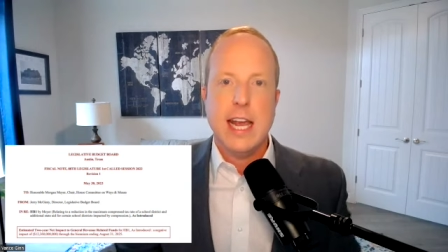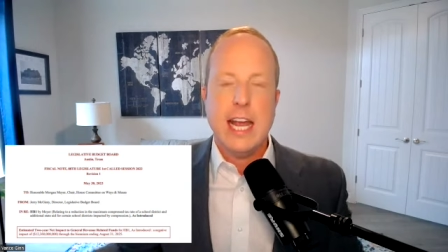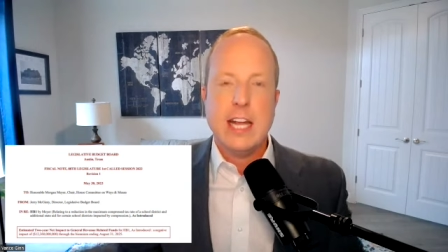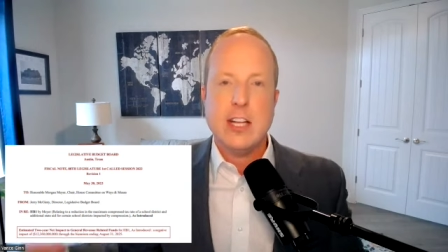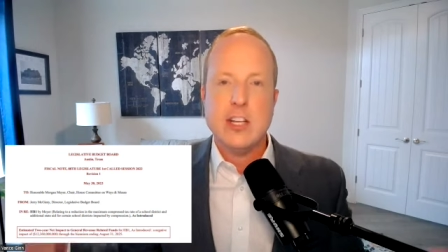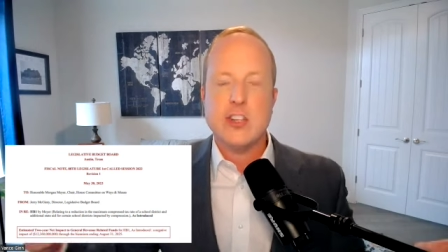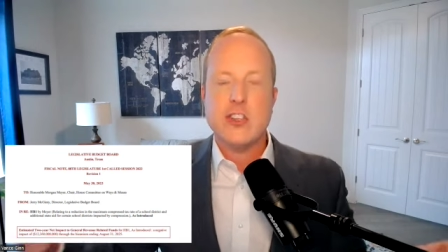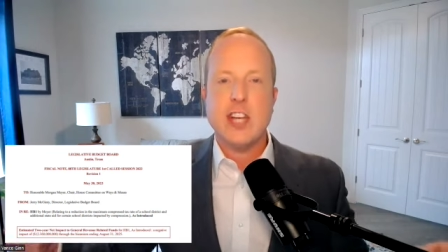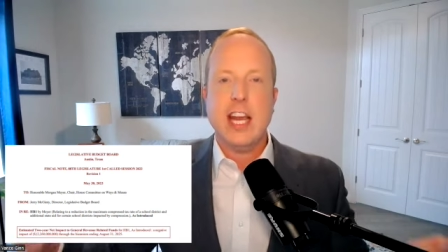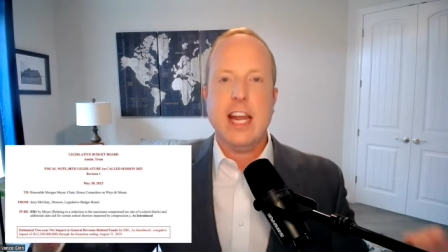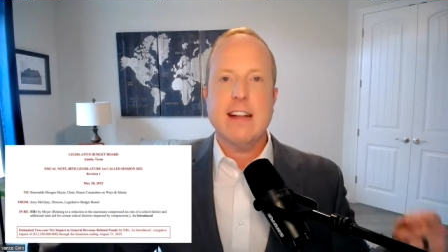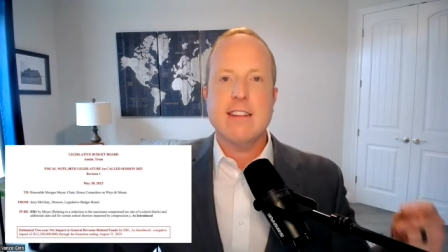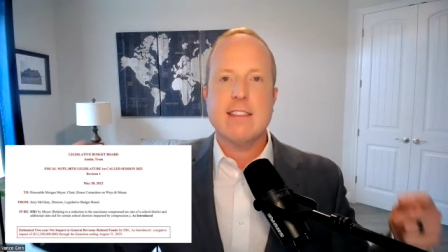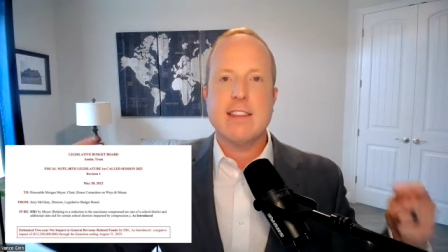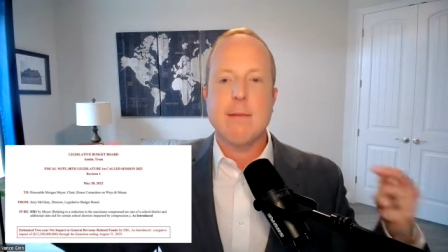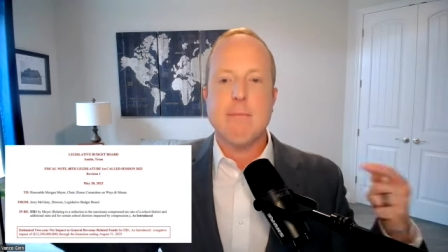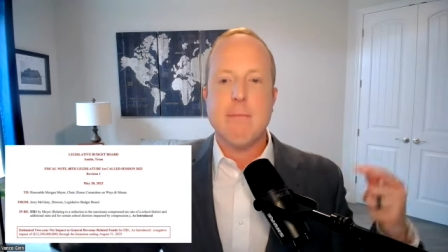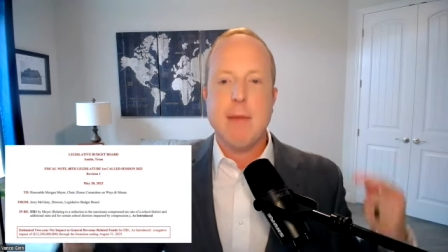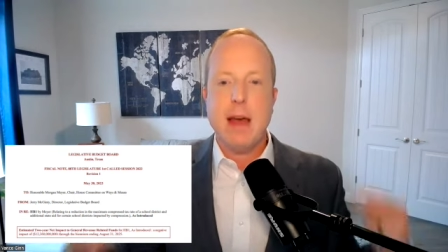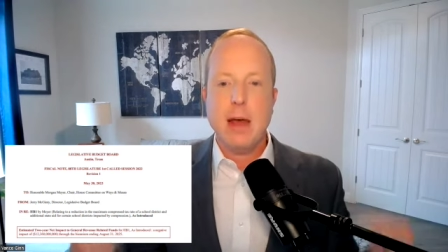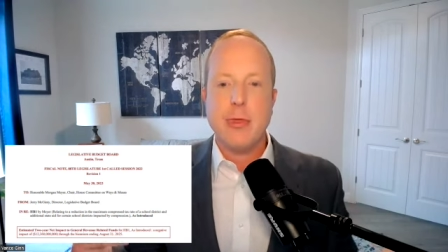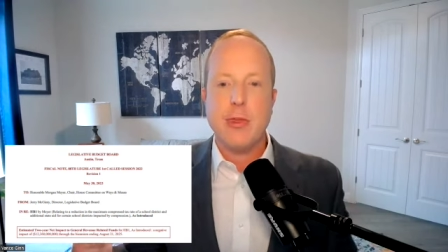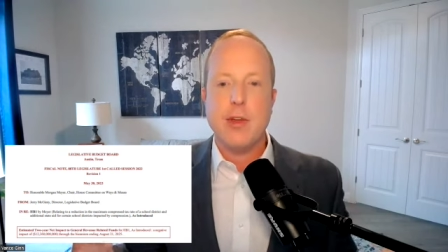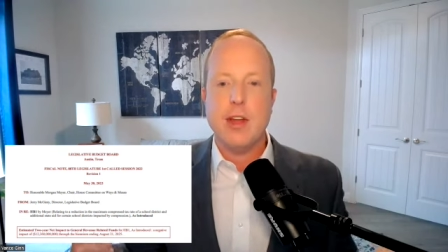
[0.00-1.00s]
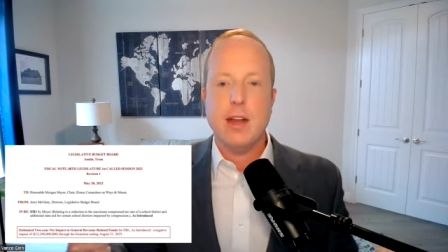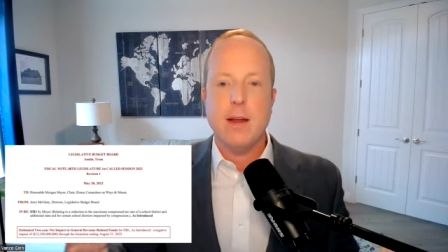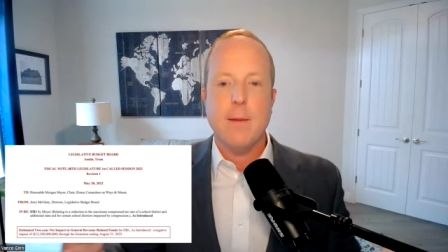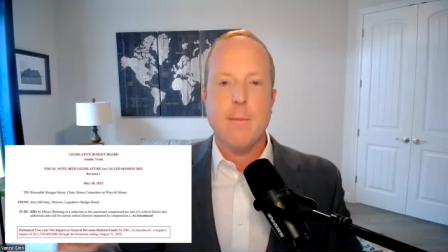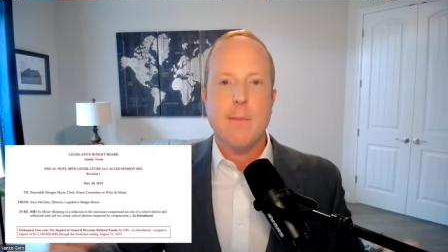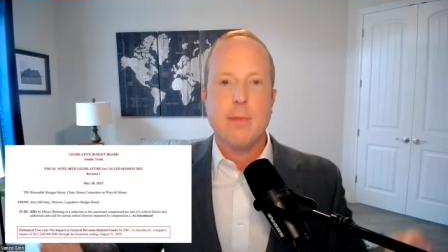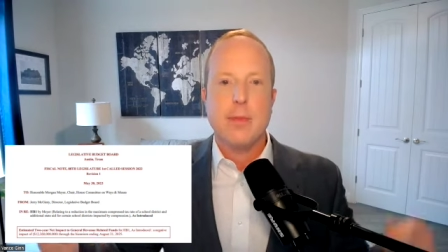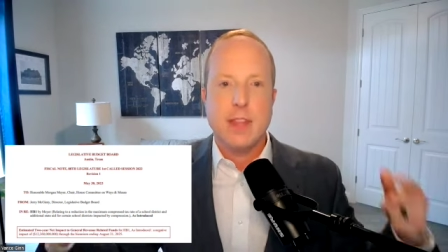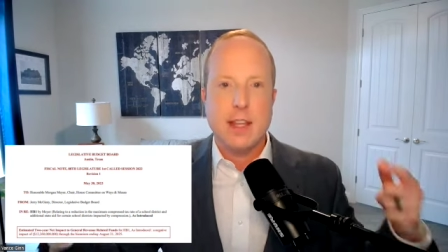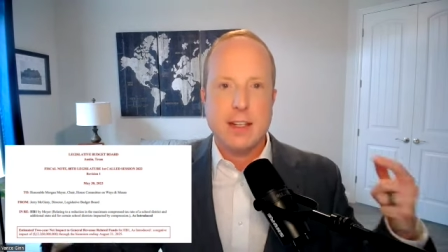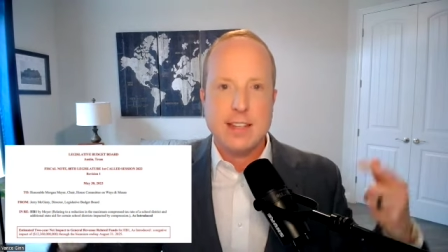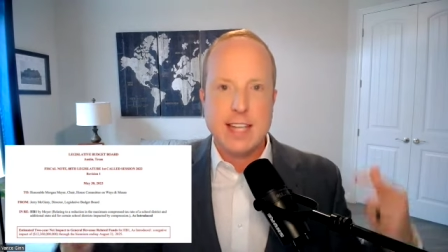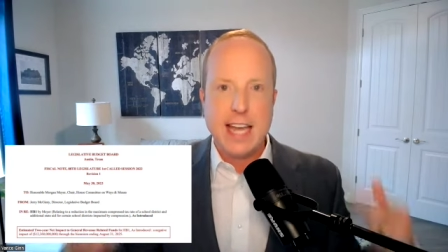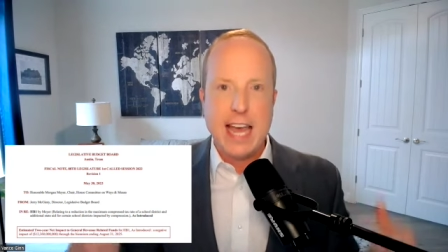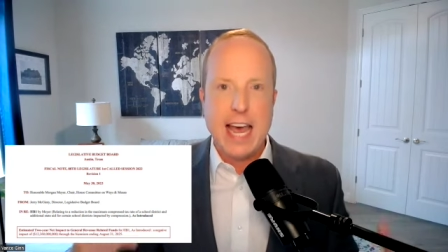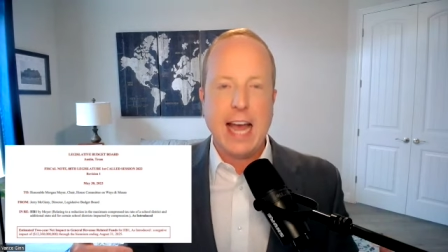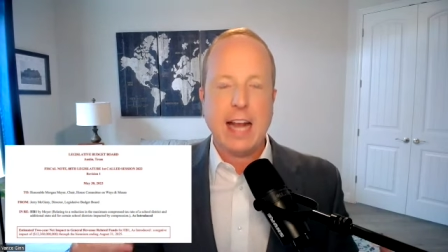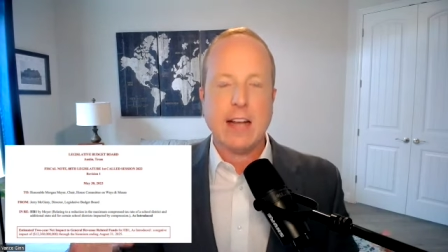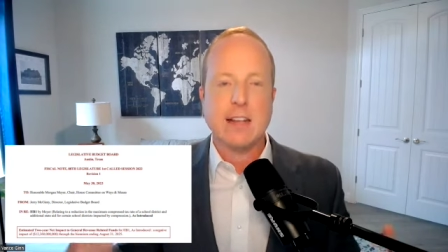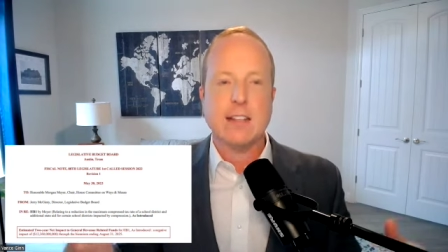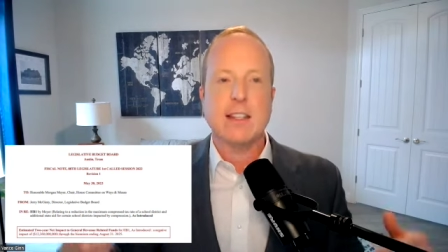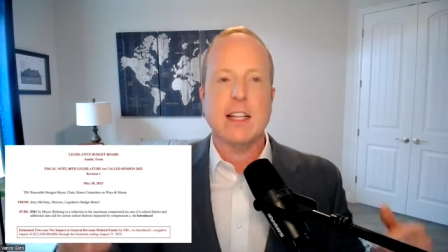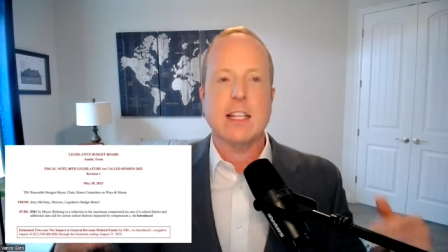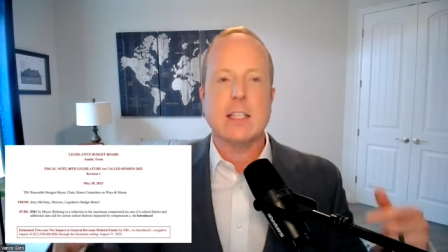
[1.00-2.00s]
It just changed the method, the
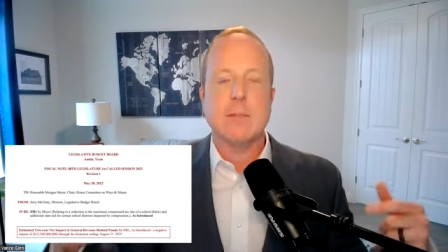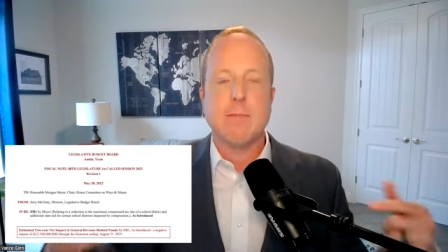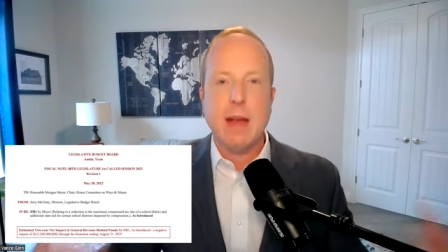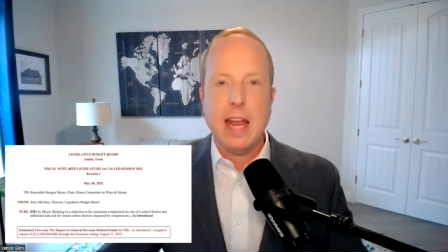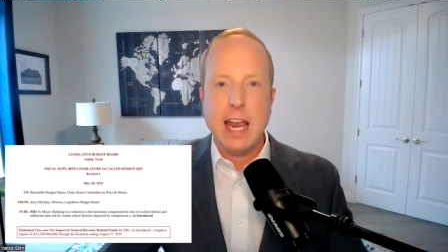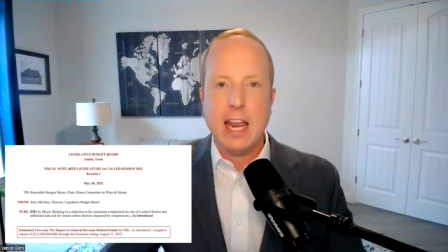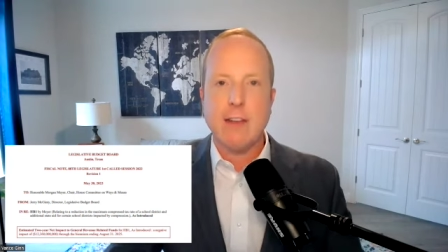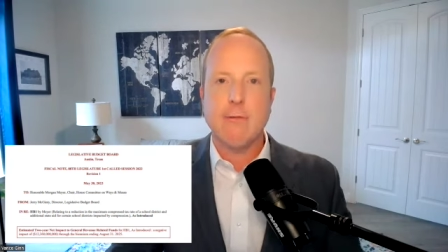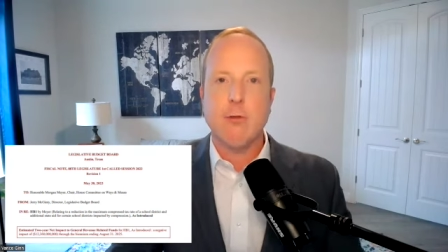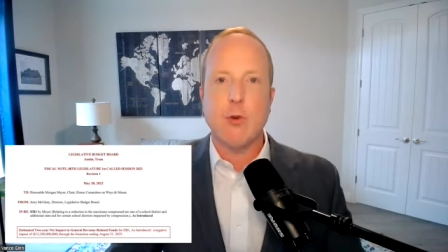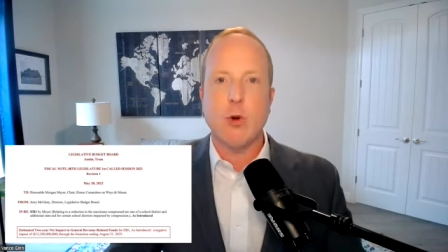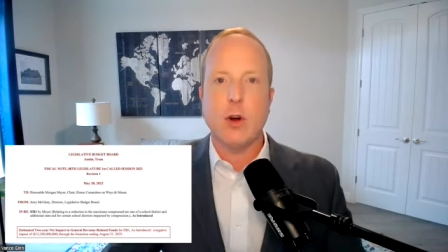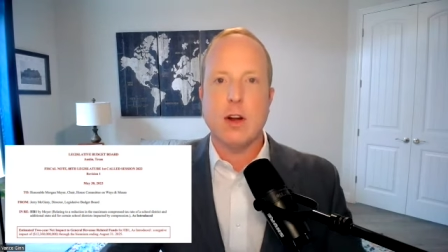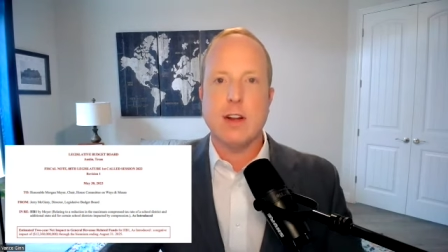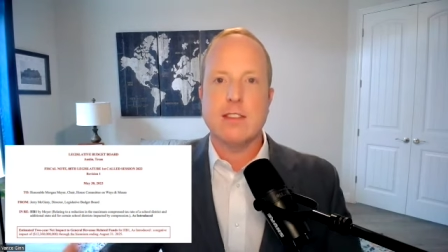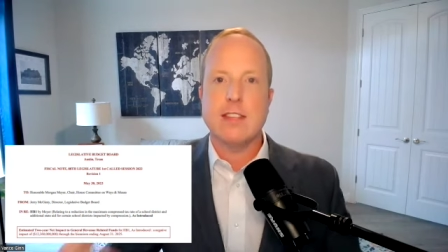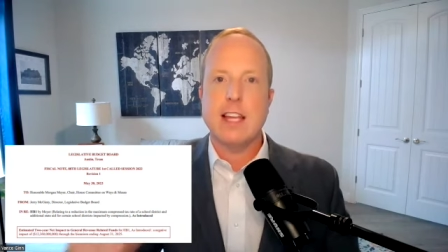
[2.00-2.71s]
tax that's paying for it.